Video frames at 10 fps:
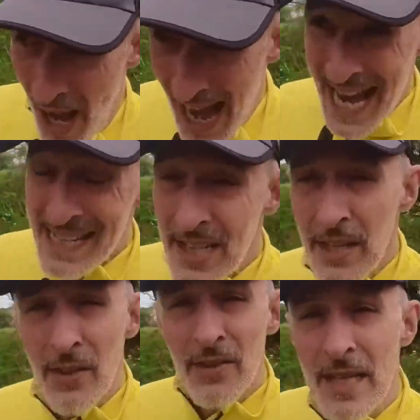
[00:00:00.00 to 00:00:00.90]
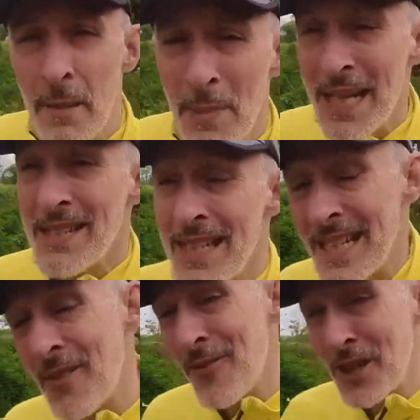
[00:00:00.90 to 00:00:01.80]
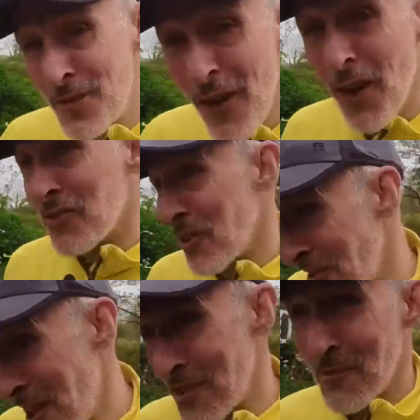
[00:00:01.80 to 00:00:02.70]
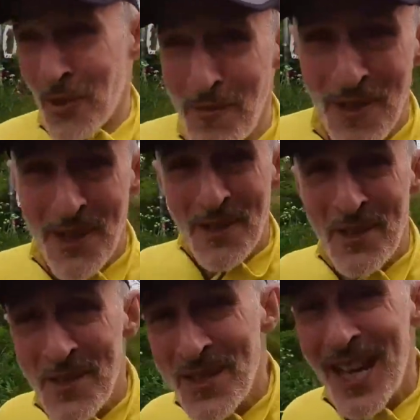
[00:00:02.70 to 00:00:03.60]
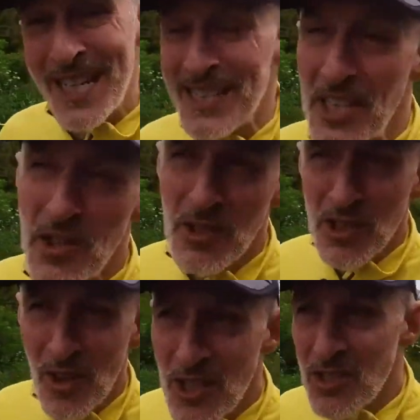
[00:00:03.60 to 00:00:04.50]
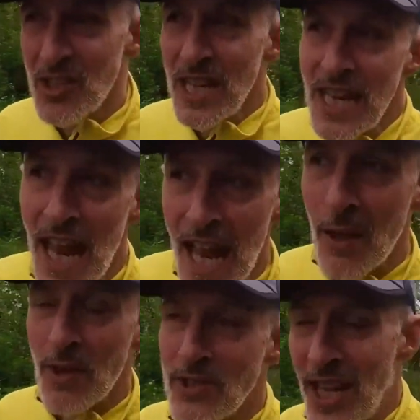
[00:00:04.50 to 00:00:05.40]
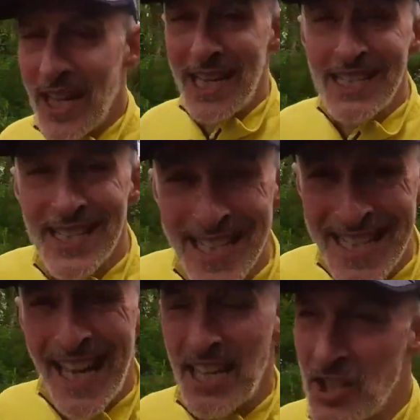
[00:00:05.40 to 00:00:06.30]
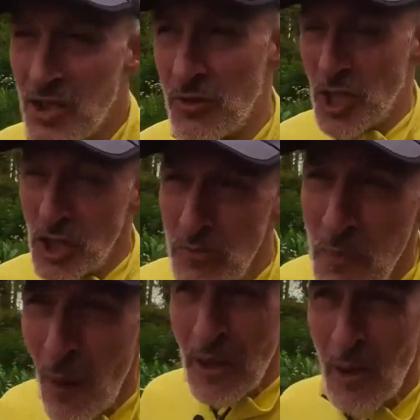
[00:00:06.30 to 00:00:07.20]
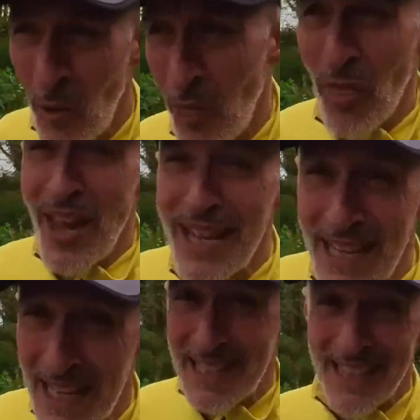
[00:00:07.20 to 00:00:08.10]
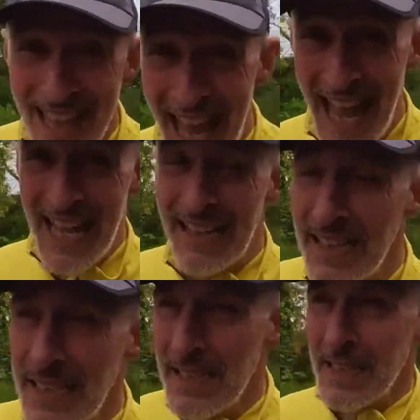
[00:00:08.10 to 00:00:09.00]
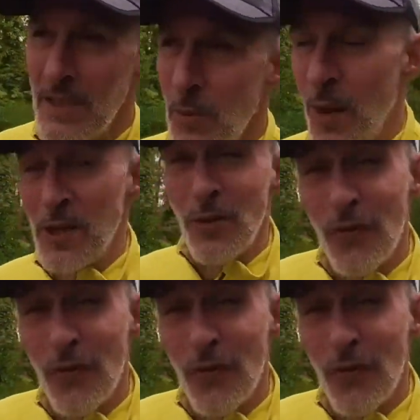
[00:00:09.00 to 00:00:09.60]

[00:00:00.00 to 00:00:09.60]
and the ability to finish fast. And that's what I'm going to do today. So you can kind of see how there's that interconnection that you might not think is there when you